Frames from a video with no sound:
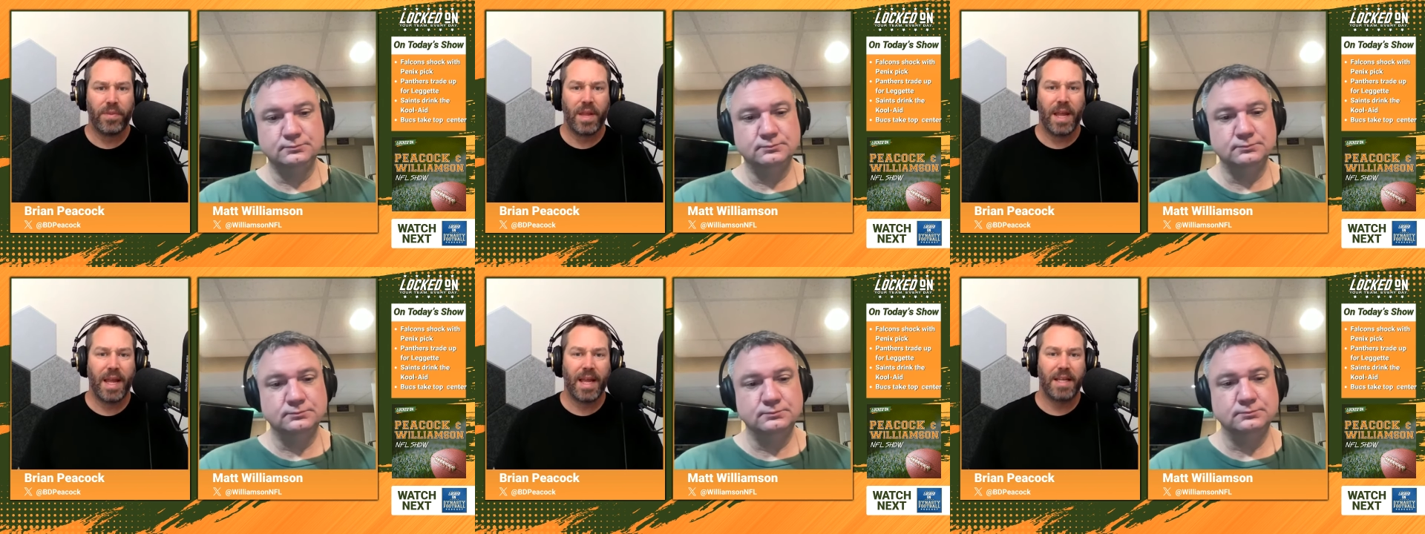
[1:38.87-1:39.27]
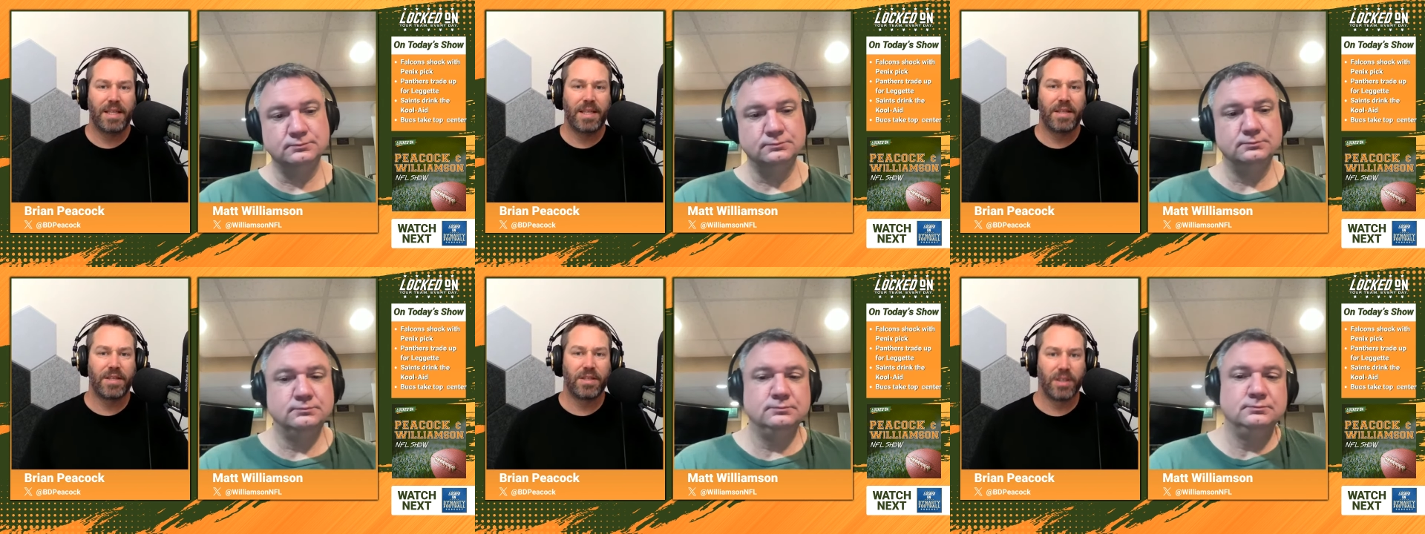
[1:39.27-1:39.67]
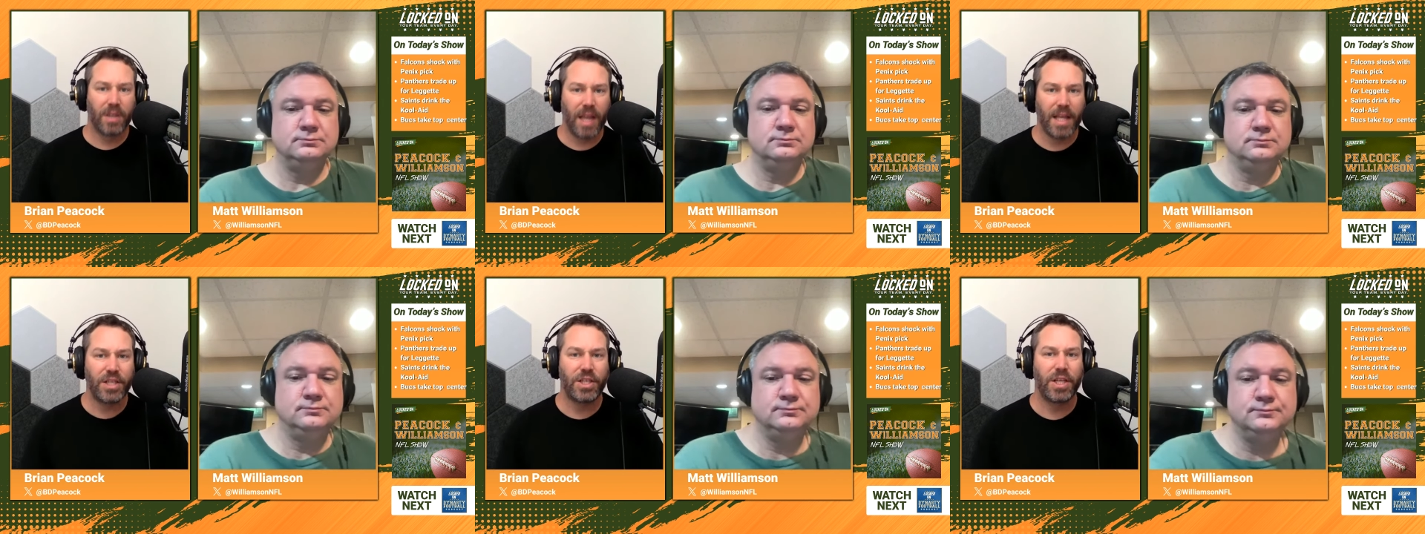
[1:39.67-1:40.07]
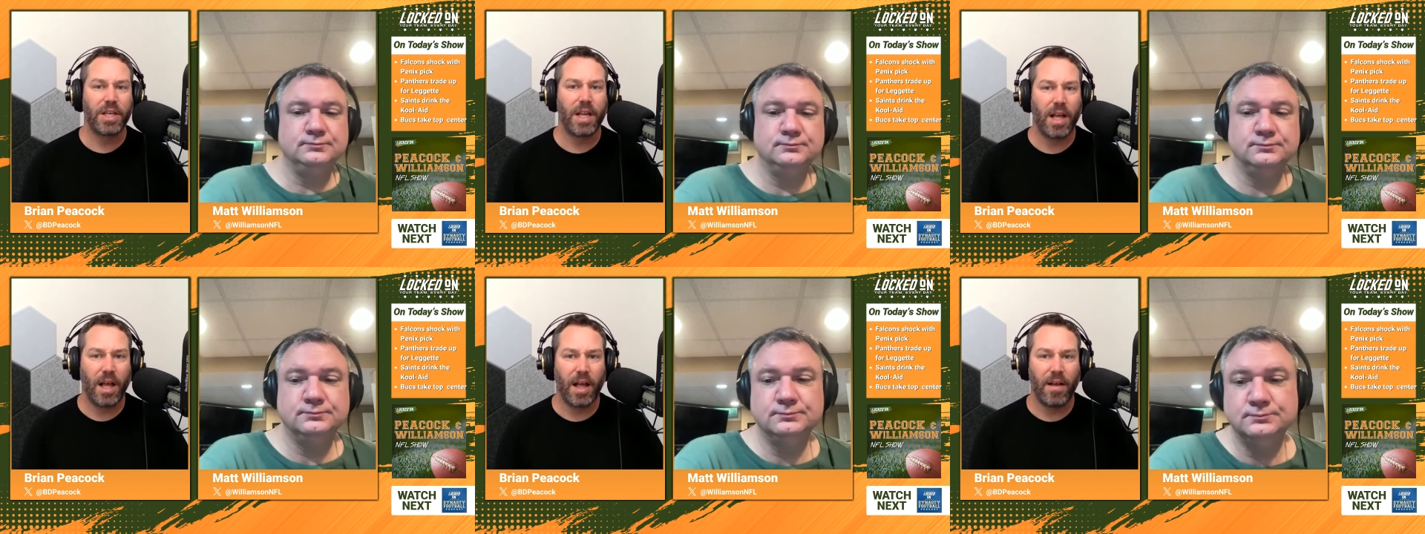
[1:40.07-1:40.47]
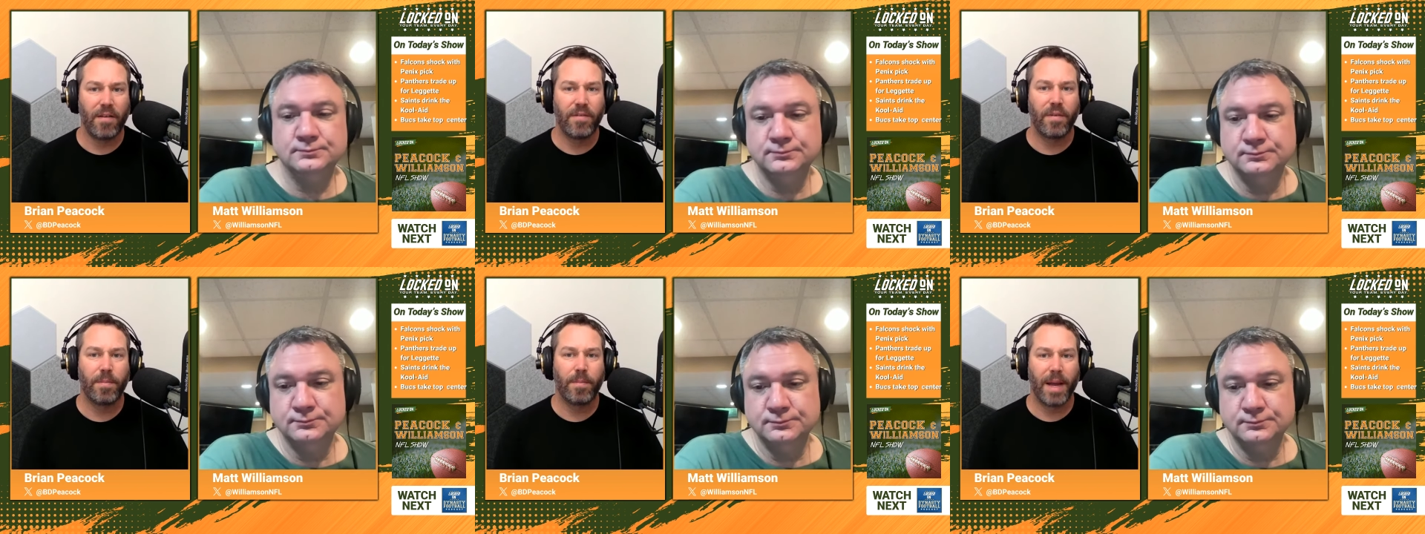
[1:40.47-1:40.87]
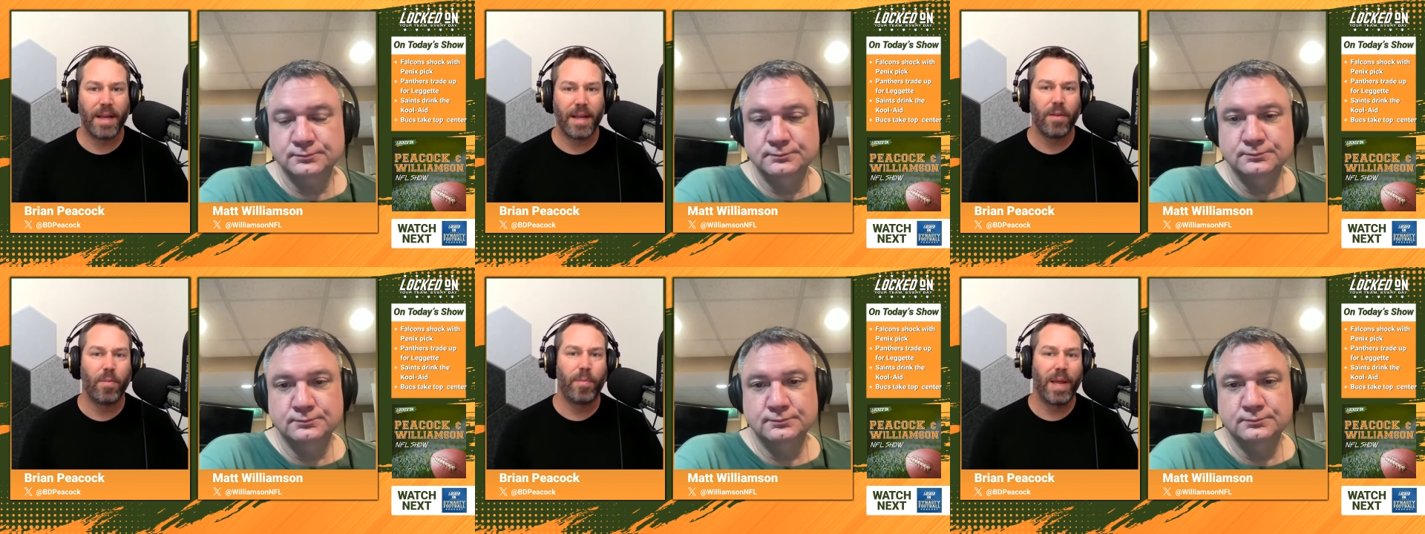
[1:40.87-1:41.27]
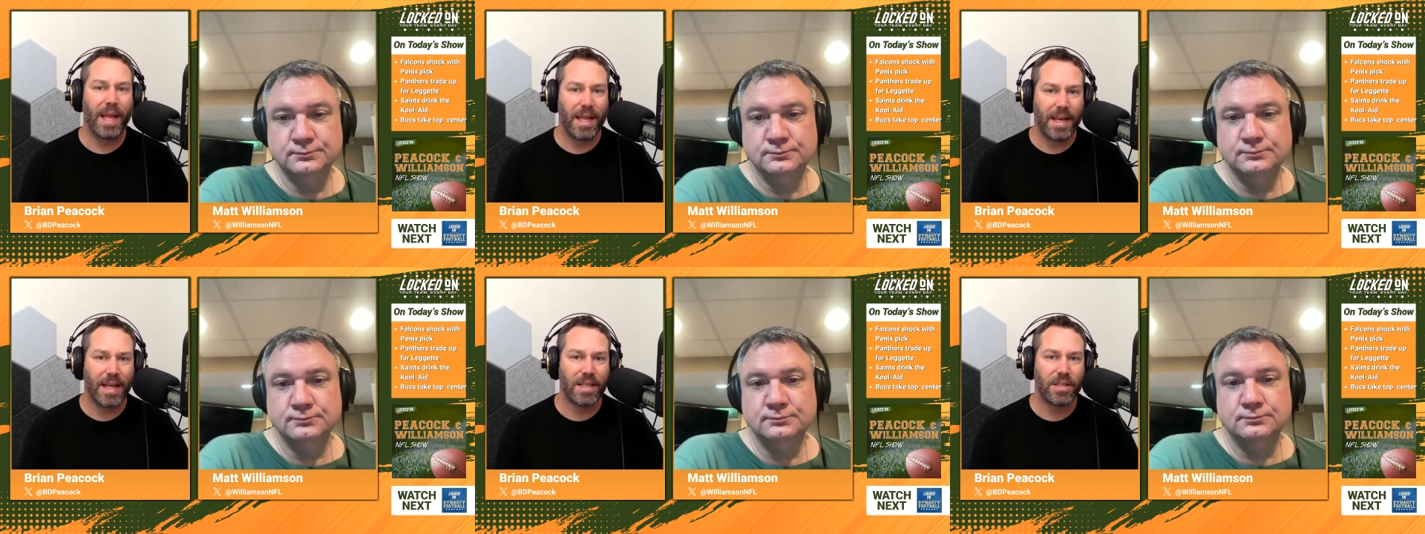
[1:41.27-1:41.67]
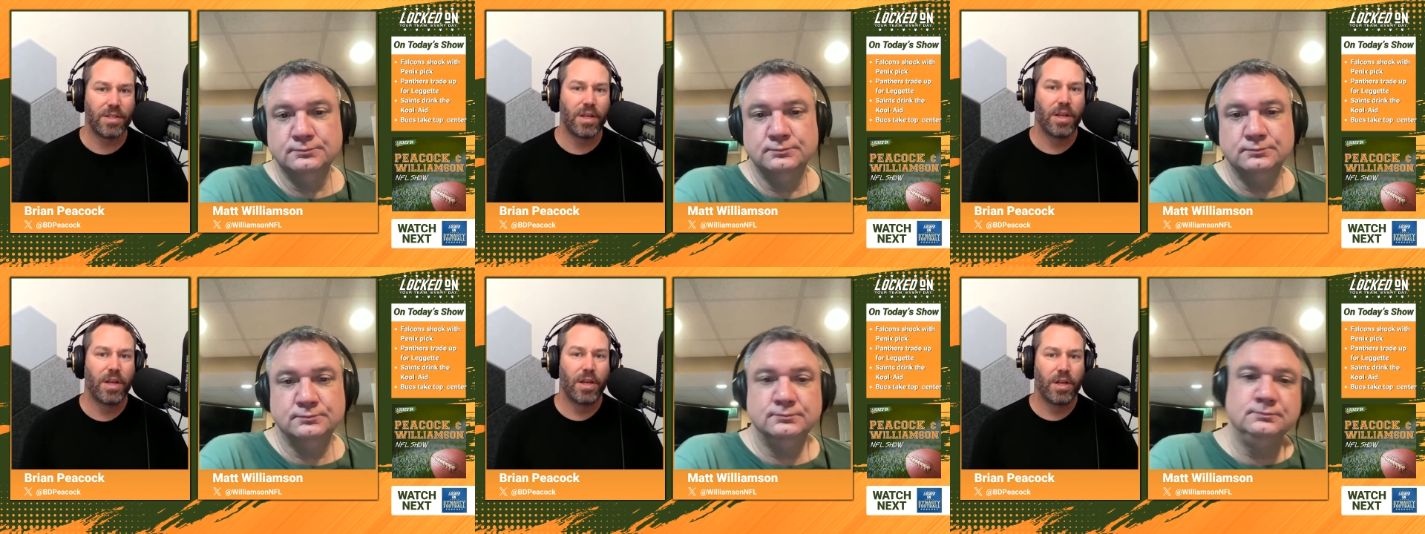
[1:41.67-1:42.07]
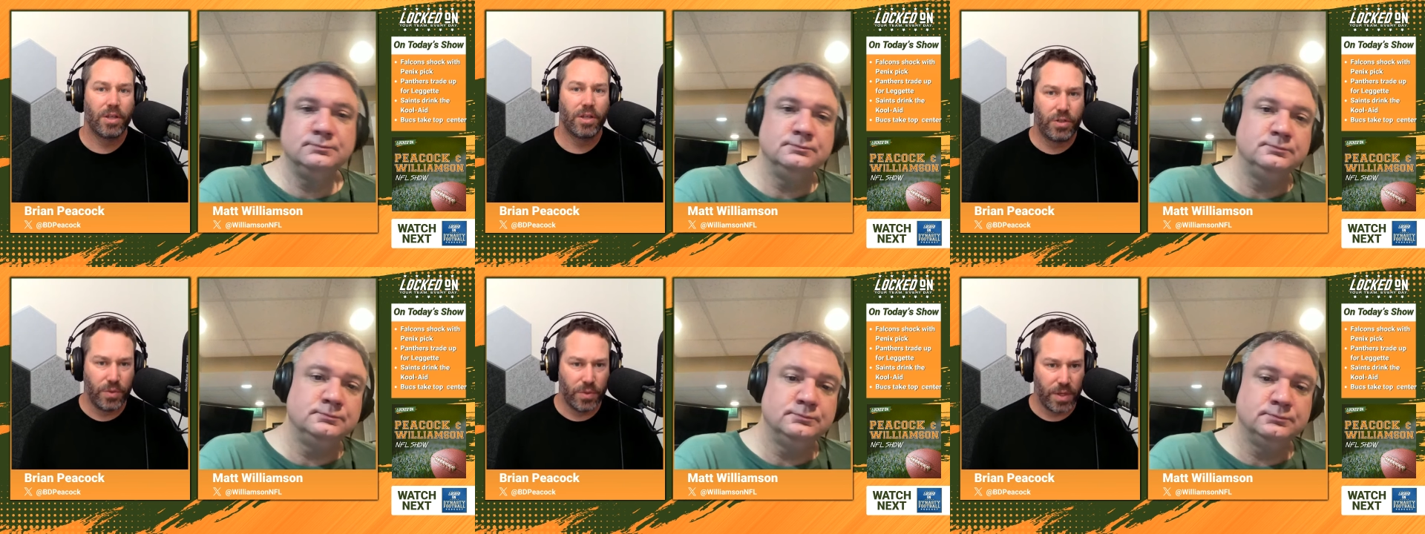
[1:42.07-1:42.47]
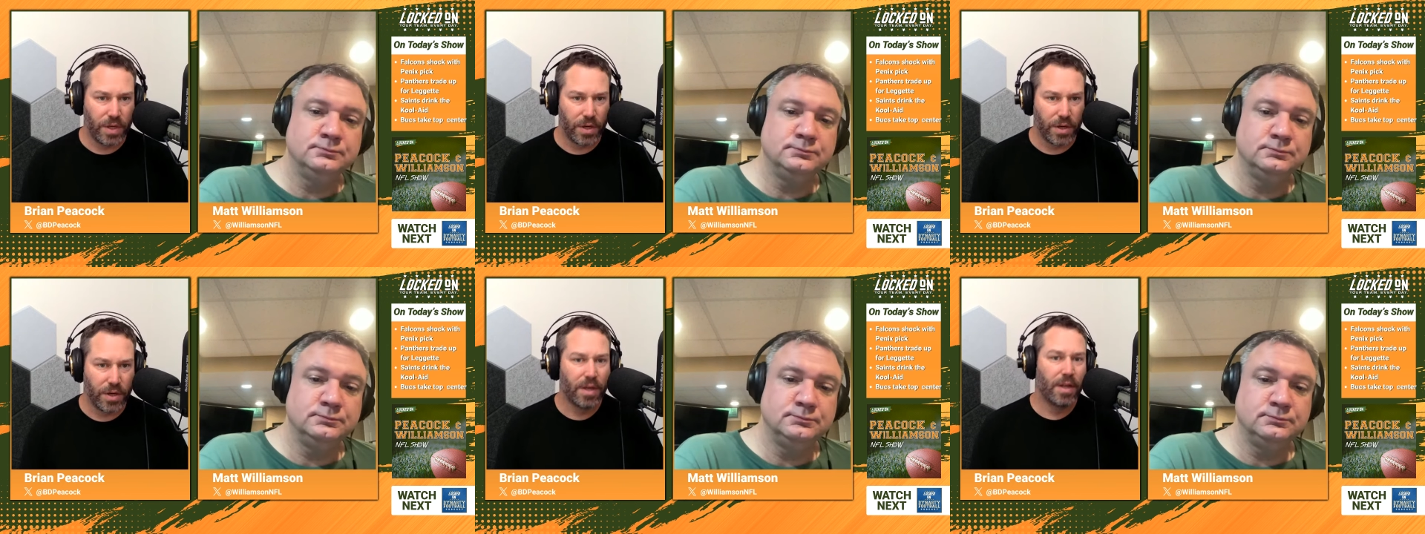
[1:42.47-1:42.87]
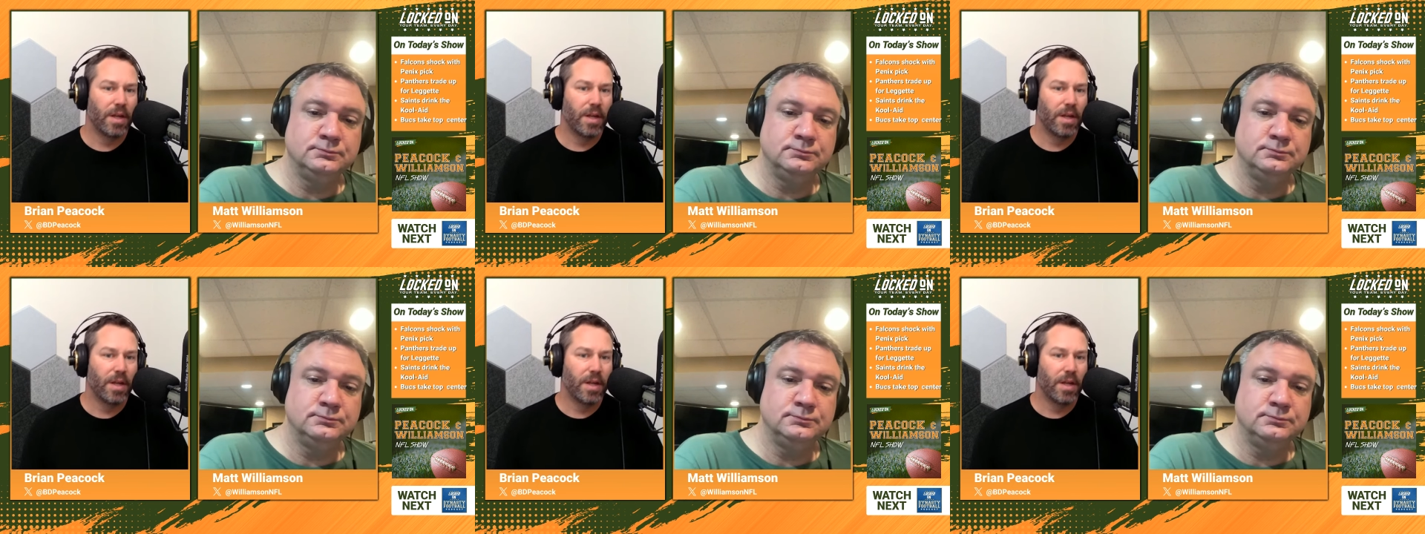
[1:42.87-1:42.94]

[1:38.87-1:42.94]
Speaker 1: And did the selection of Michael Penix Jr.,